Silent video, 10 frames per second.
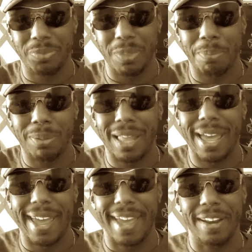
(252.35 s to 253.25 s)

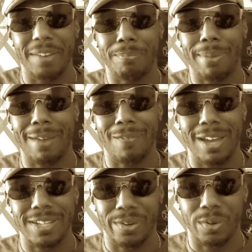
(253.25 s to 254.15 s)
plan by
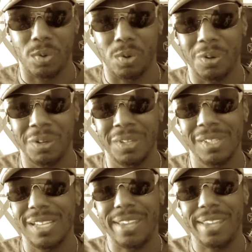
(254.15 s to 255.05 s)
Ra's al Ghul
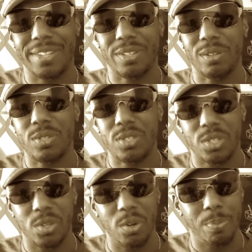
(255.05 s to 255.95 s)
is so
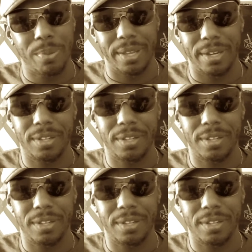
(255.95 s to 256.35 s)
stupid.